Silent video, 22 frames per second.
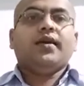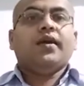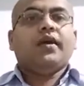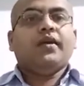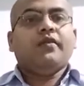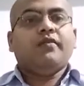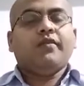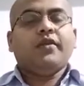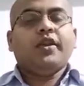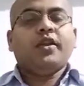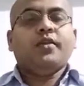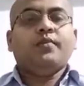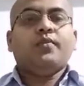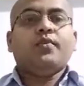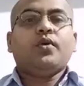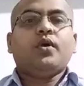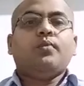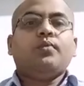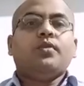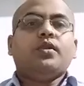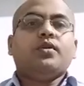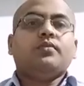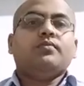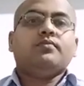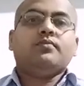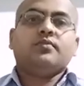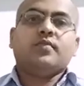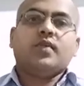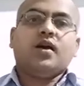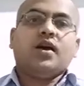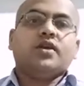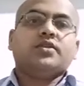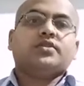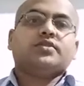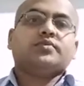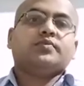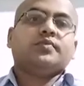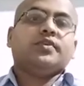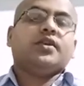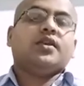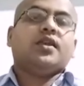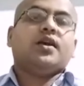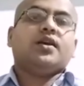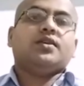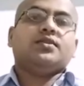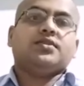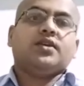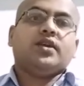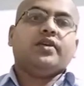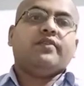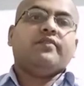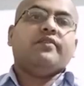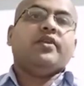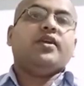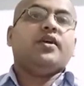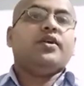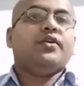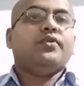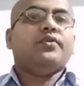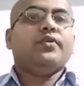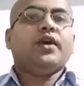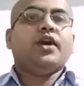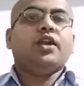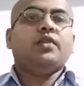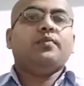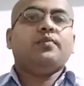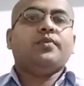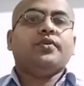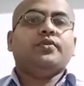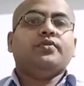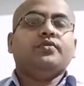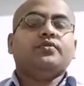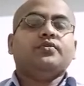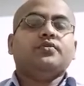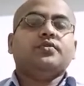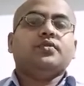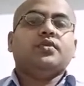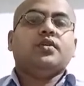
If any problem, ask me class. I am here to help you.